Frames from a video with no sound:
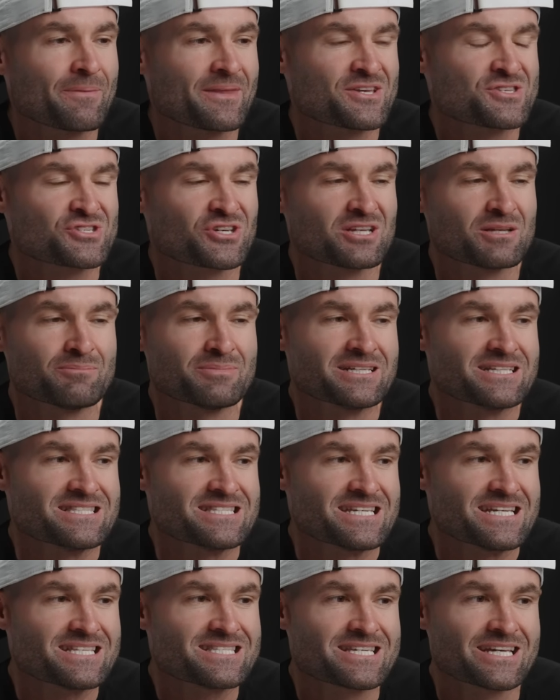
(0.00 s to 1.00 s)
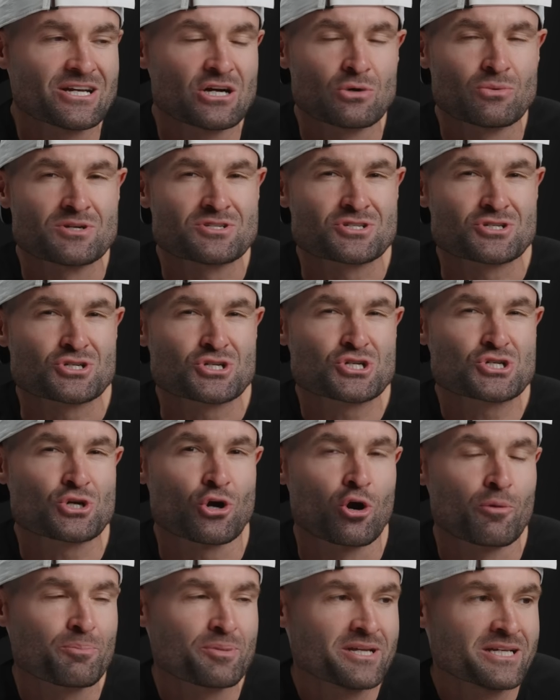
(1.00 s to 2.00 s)
is going to be detail, which is
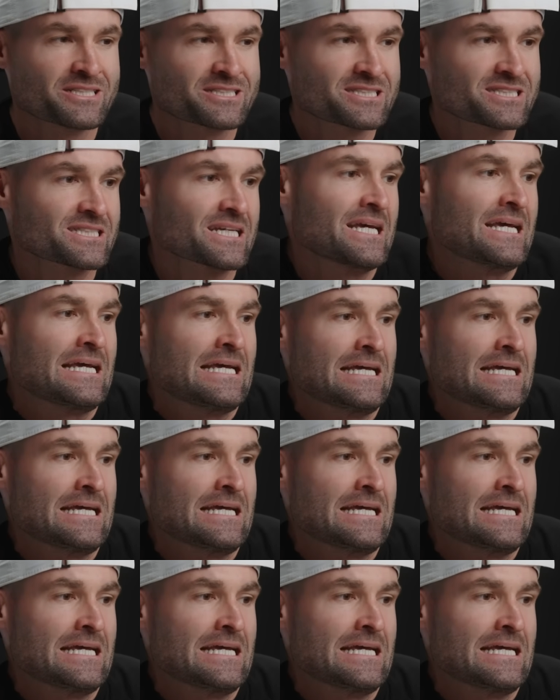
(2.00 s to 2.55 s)
sharpness.